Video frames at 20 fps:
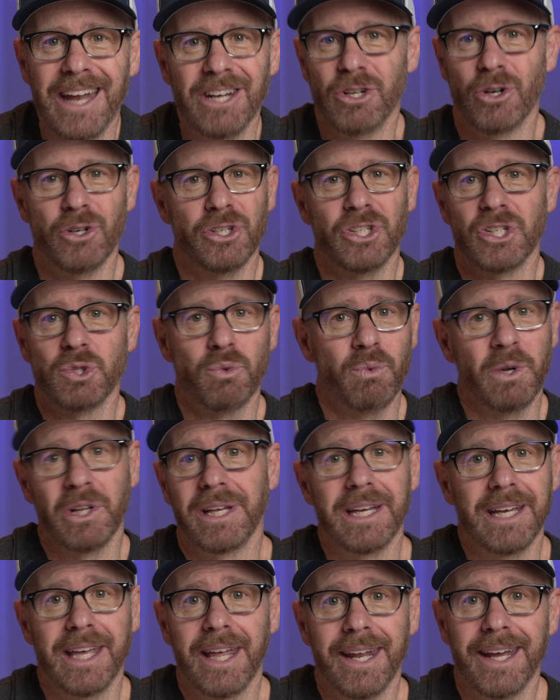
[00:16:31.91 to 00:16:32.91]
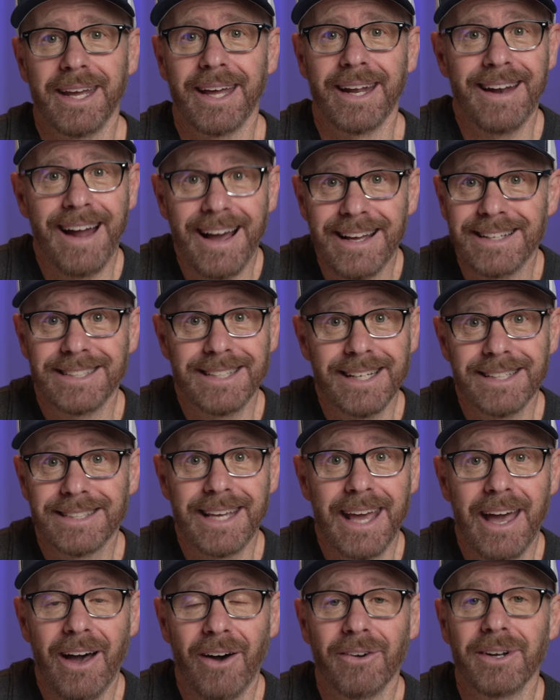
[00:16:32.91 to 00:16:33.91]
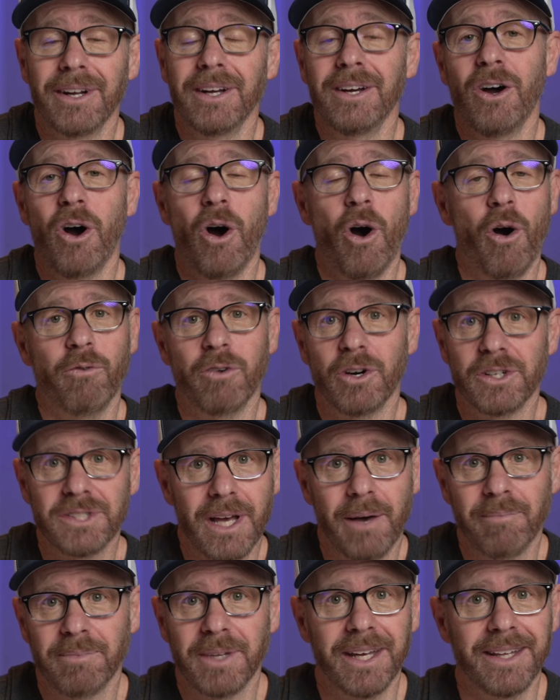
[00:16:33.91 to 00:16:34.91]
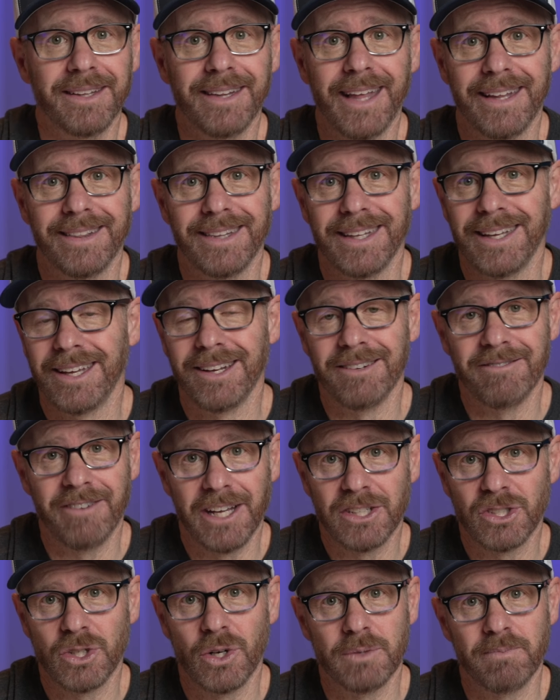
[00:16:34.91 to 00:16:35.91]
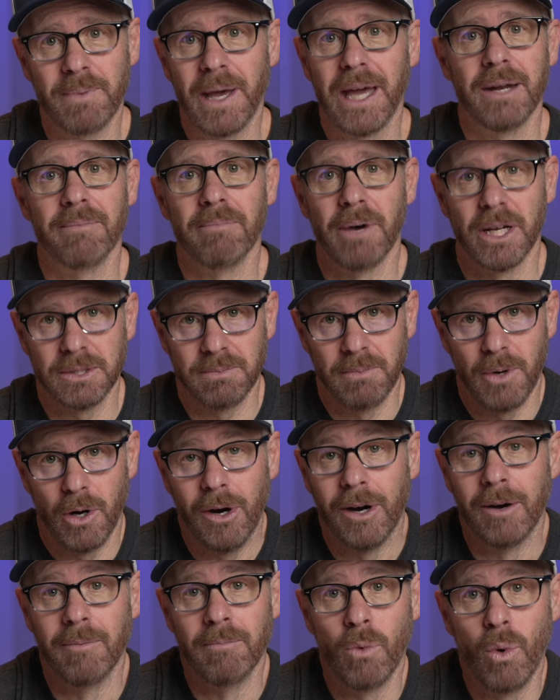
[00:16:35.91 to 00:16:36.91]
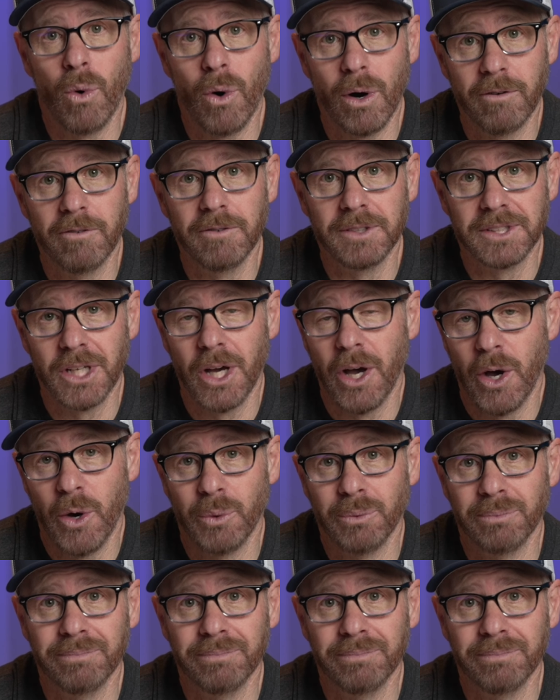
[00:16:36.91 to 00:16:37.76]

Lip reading: And you're just really getting a nice discount over something that the investors paid much more to